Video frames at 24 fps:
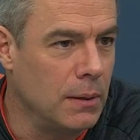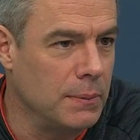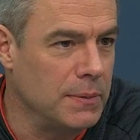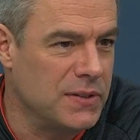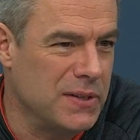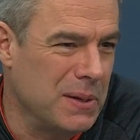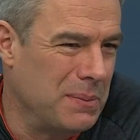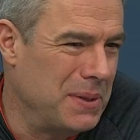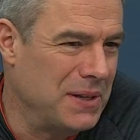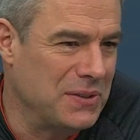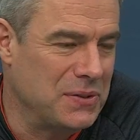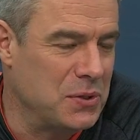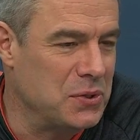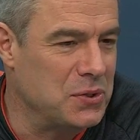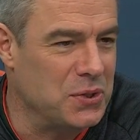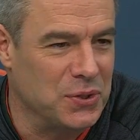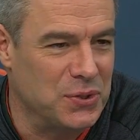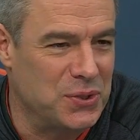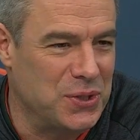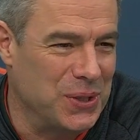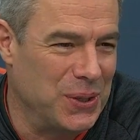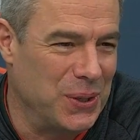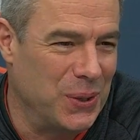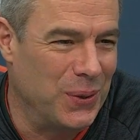I mean, some things are
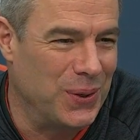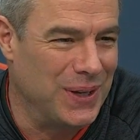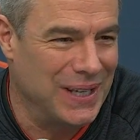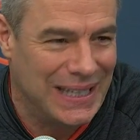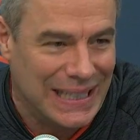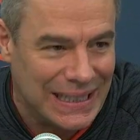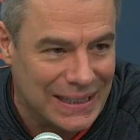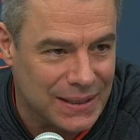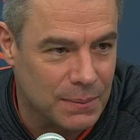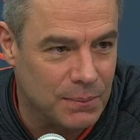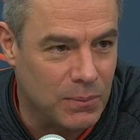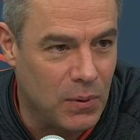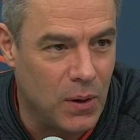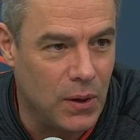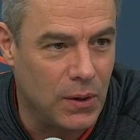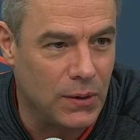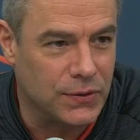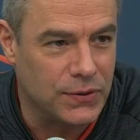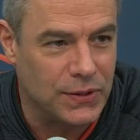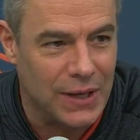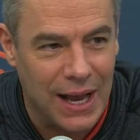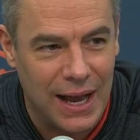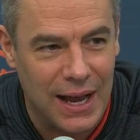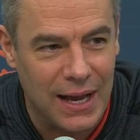just you know you get the ball
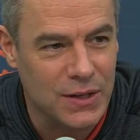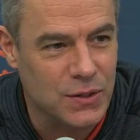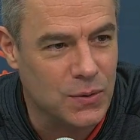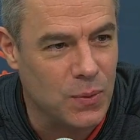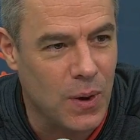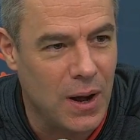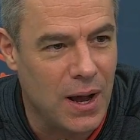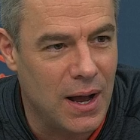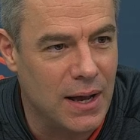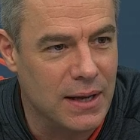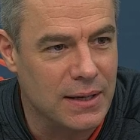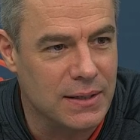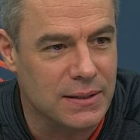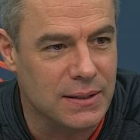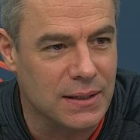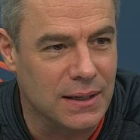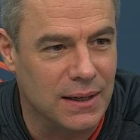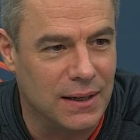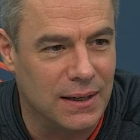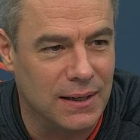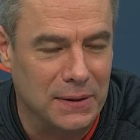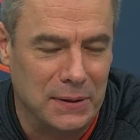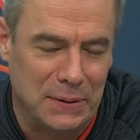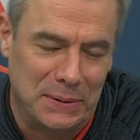size wise,
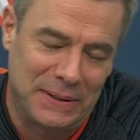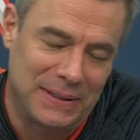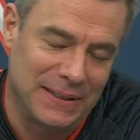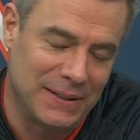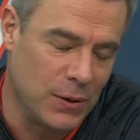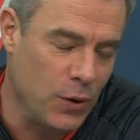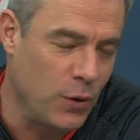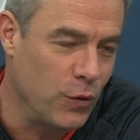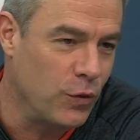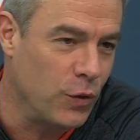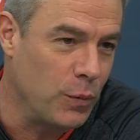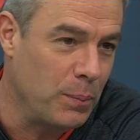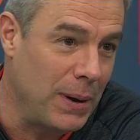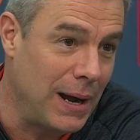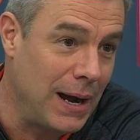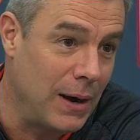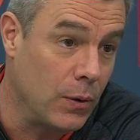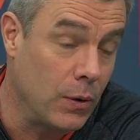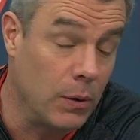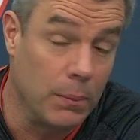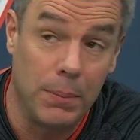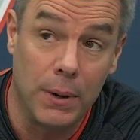uh, you can overpower.